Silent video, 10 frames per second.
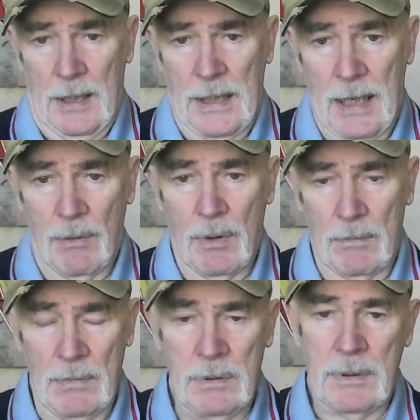Now,
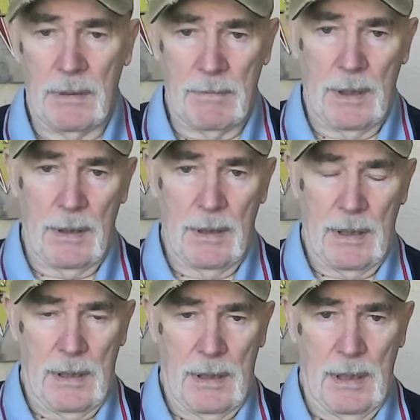
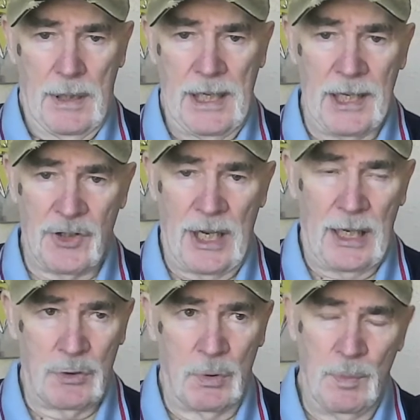the
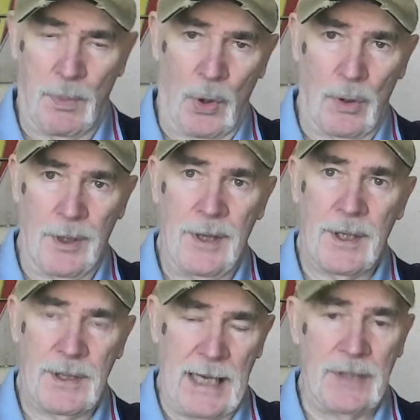SAS was born in the
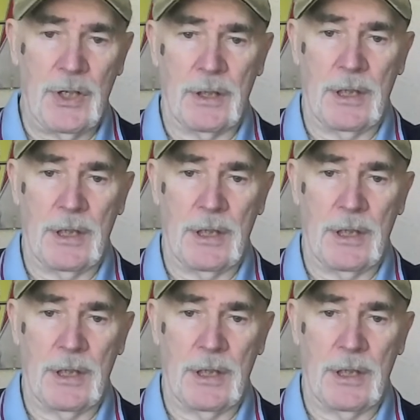desert.